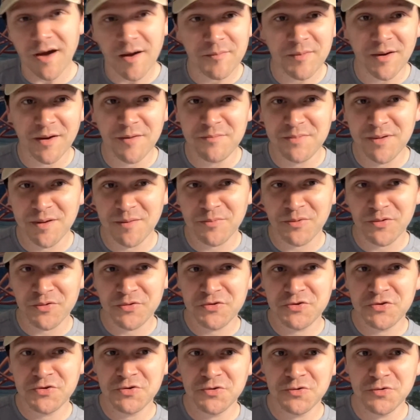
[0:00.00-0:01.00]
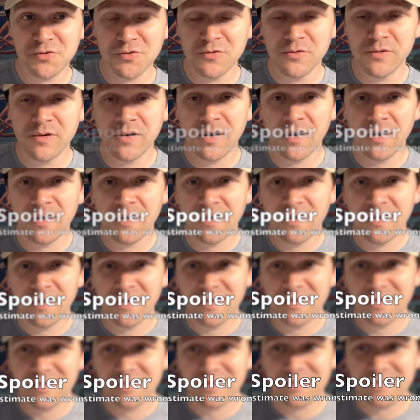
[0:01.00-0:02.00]
I might be able to
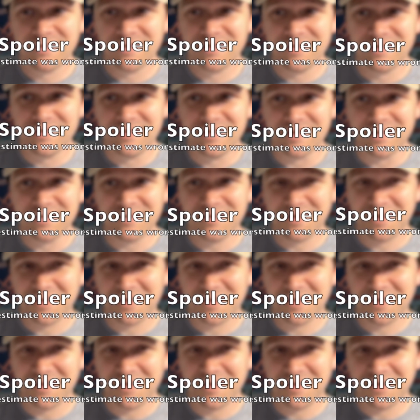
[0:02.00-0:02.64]
get